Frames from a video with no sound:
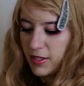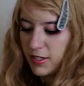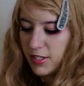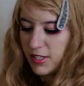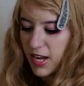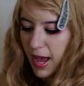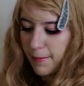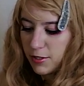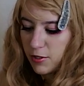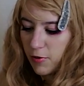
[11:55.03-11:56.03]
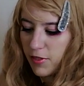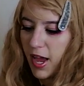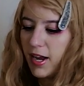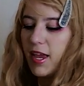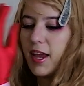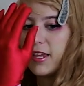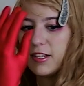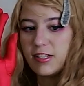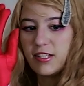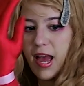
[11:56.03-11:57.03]
snap so that I
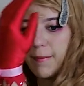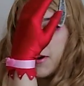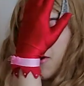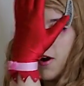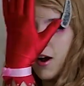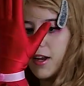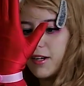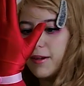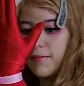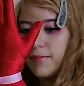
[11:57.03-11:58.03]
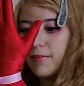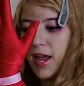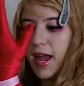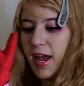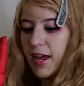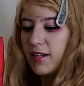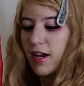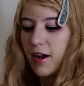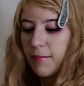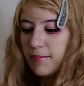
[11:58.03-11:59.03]
can snap it on
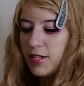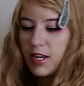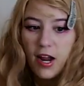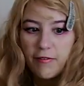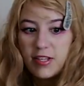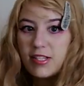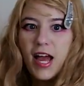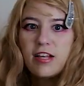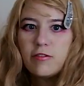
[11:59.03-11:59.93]
and take it off, because it has